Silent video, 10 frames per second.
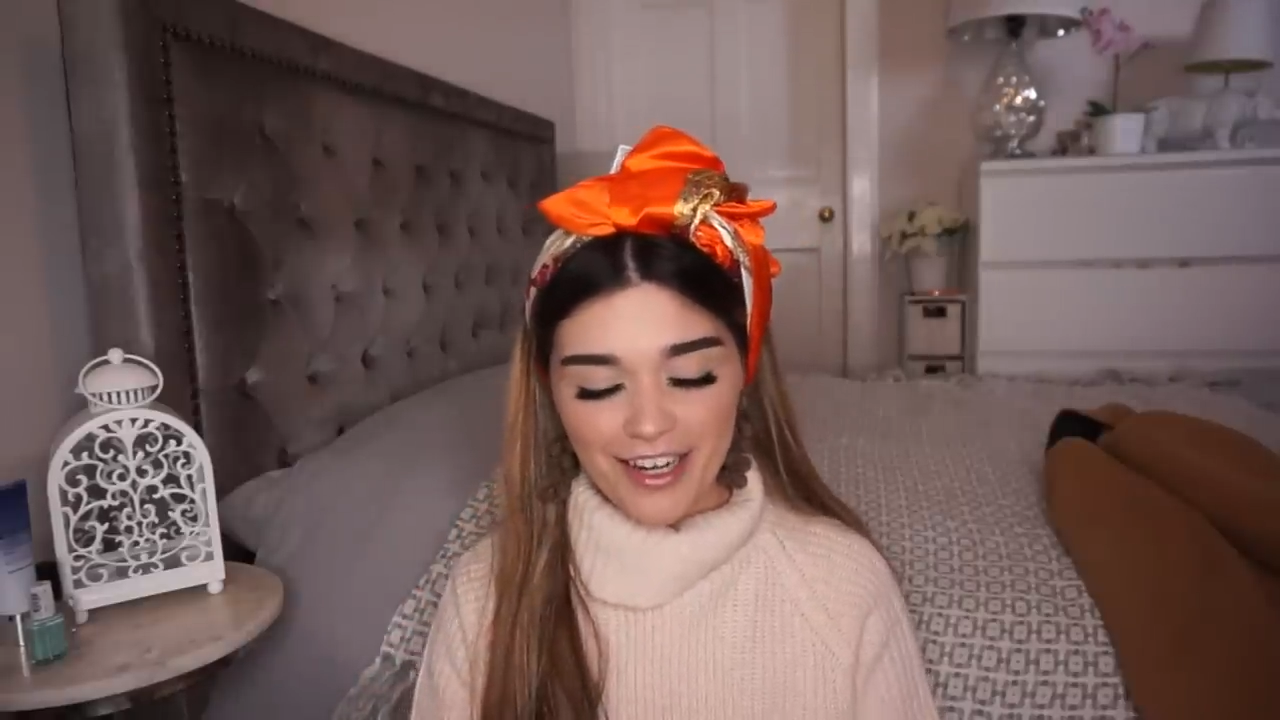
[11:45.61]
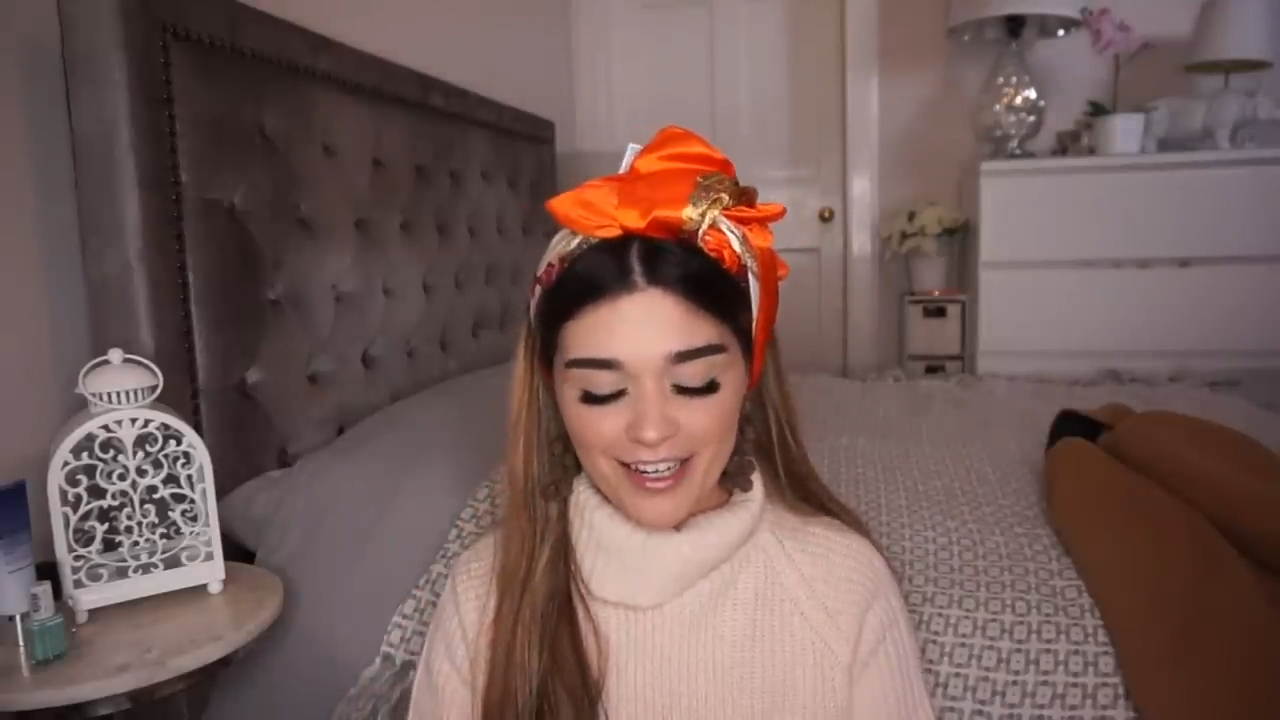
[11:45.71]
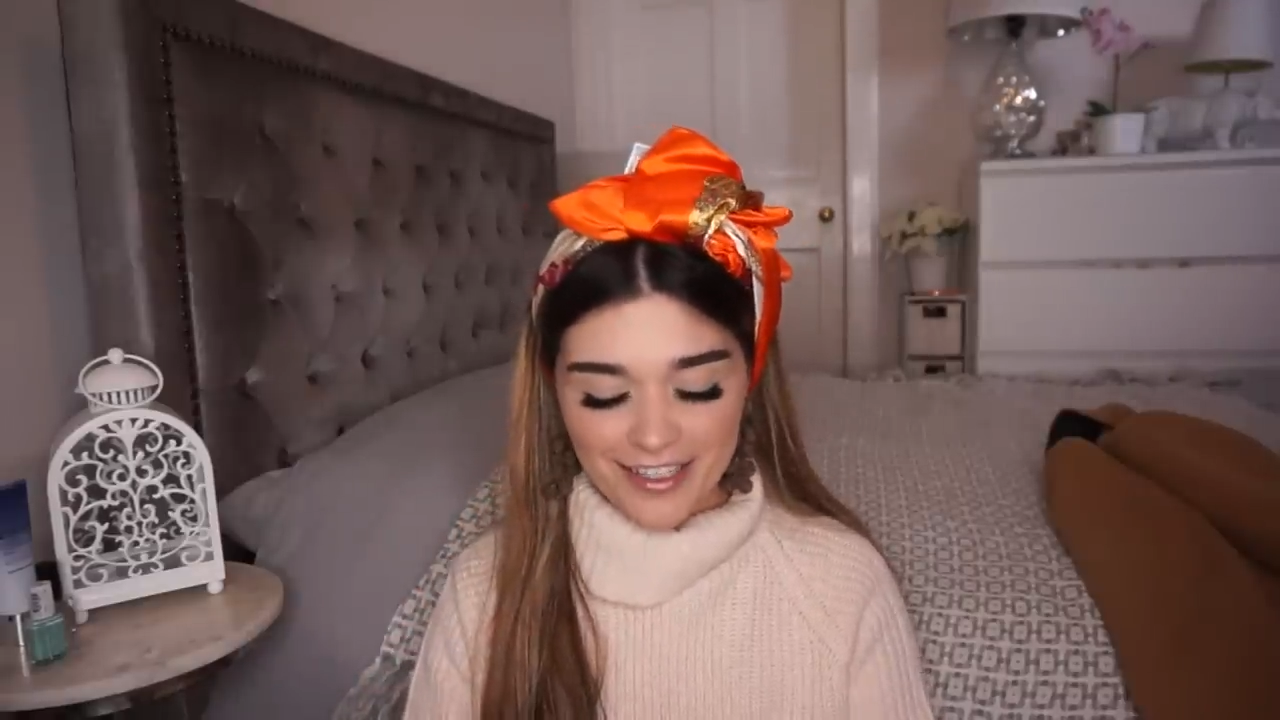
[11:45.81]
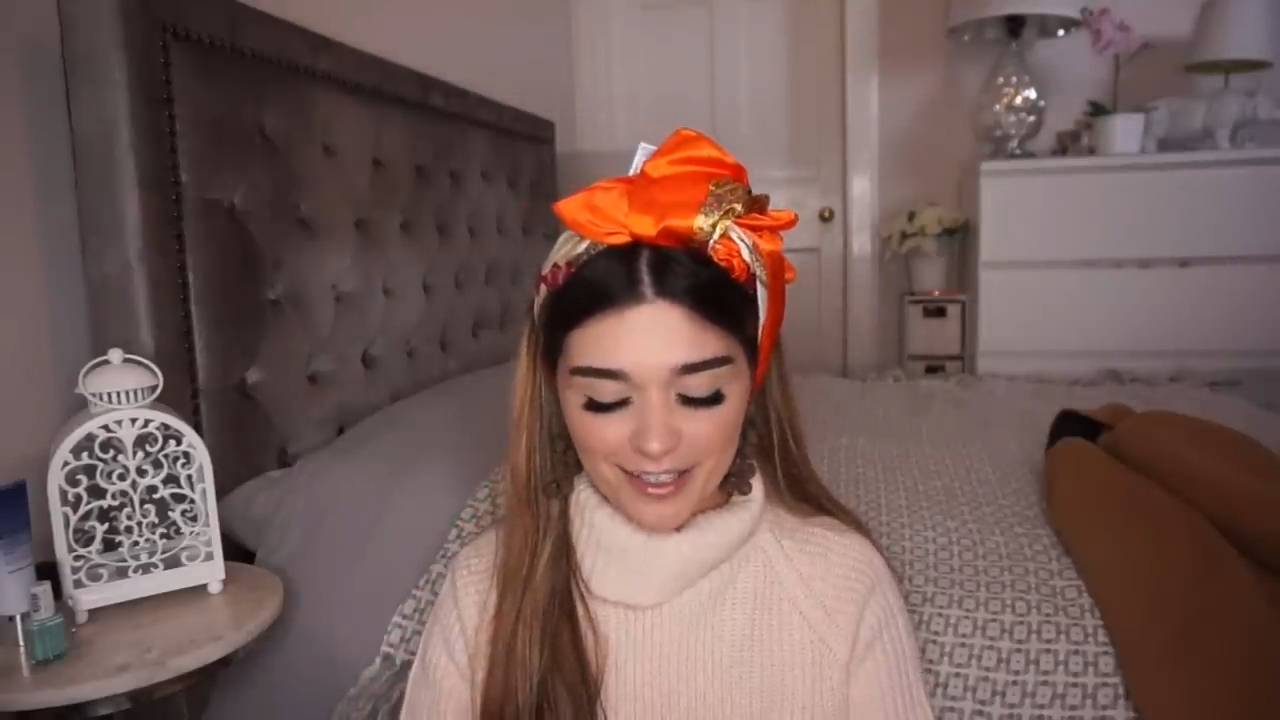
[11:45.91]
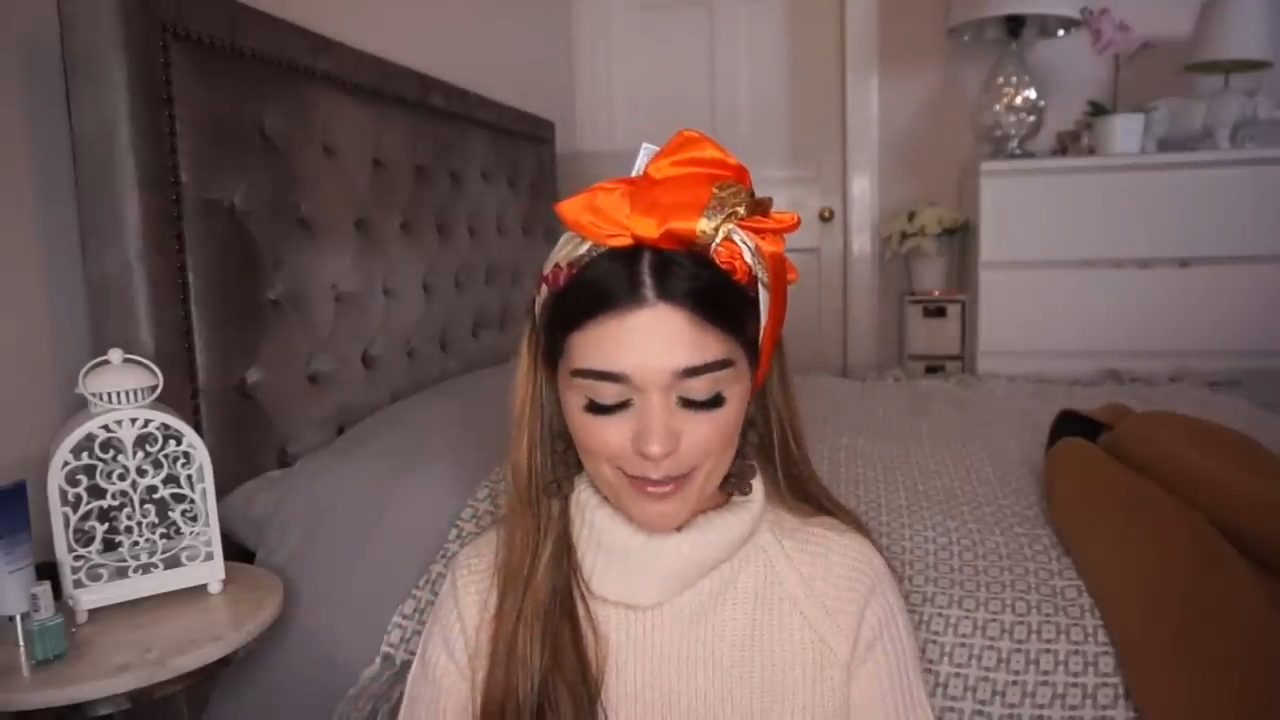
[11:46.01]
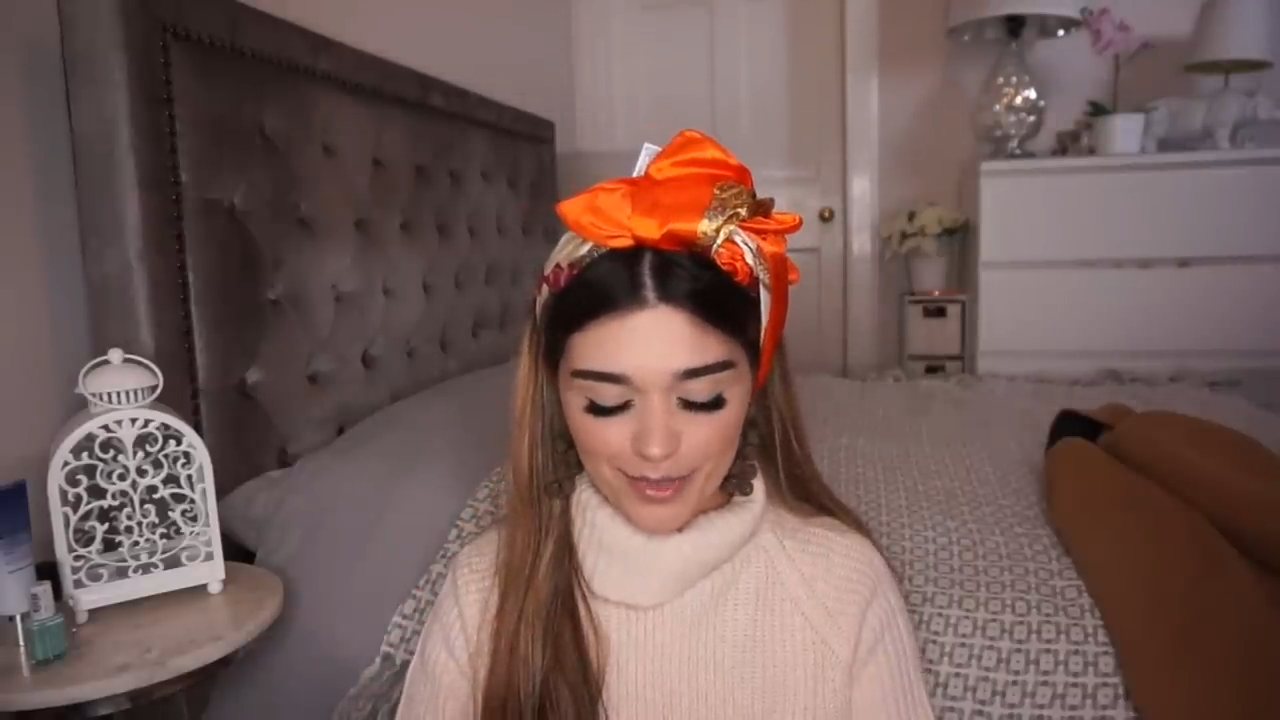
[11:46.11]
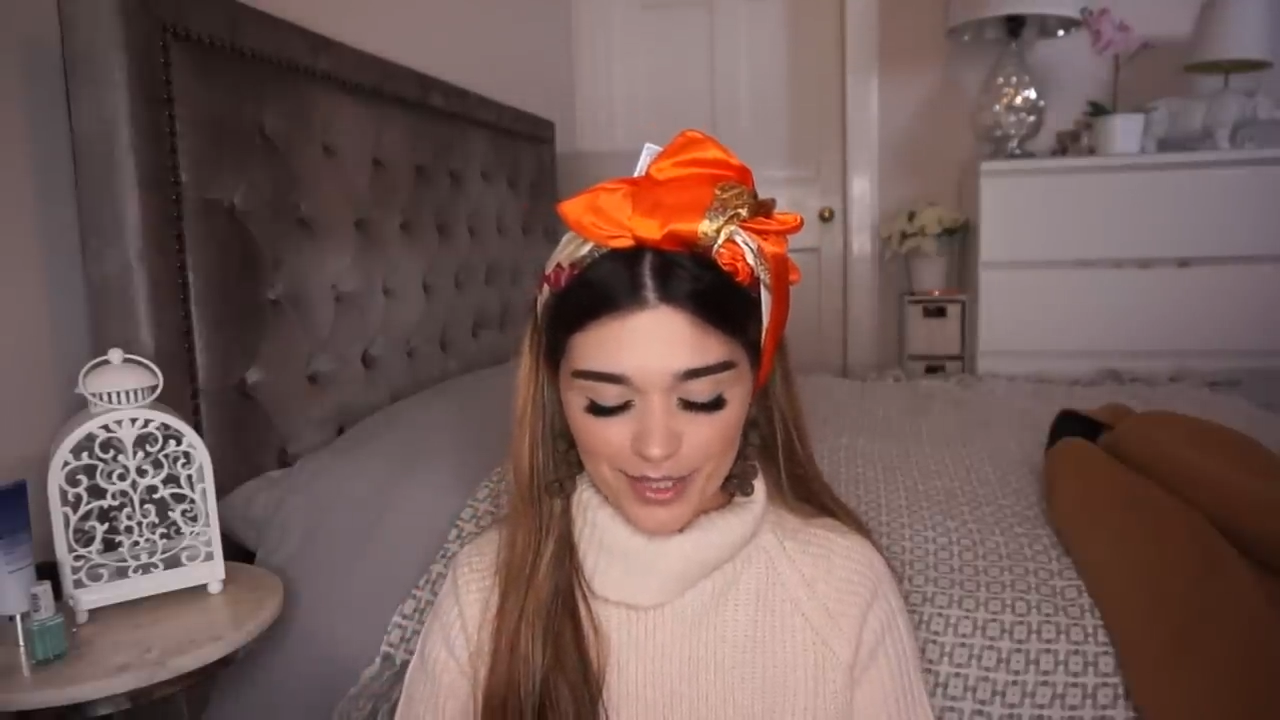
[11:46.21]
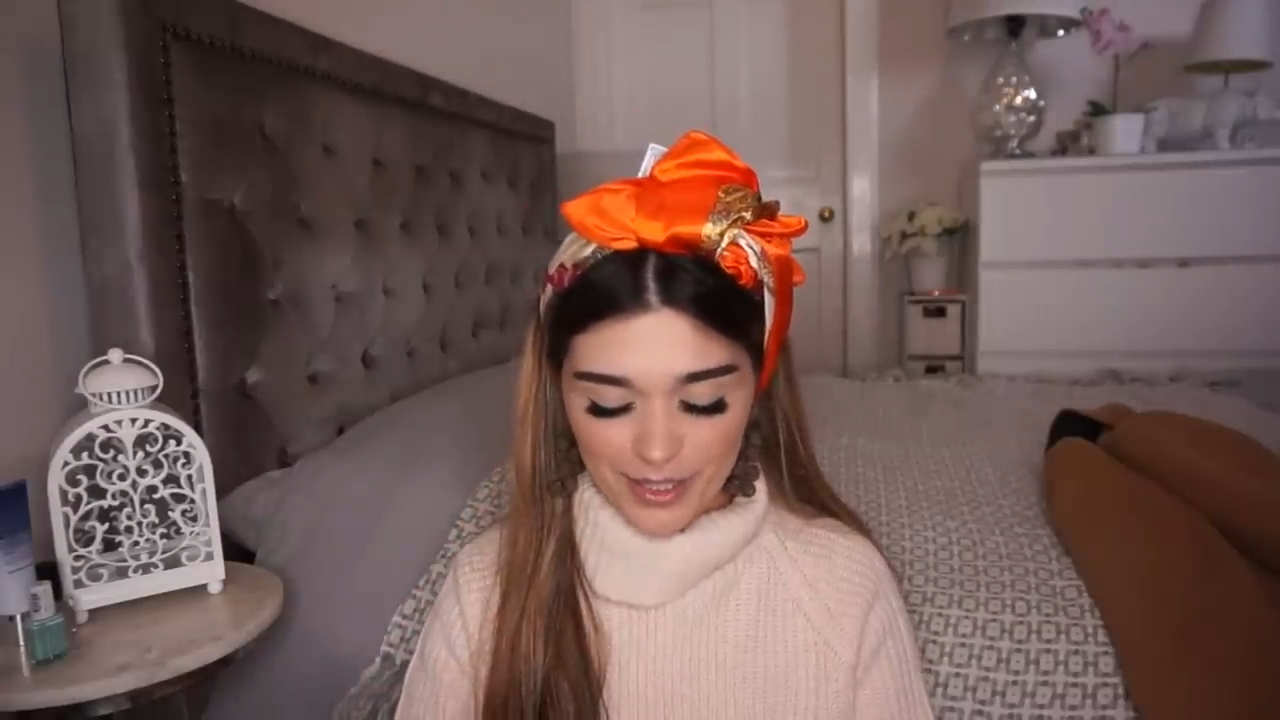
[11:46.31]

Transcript: items.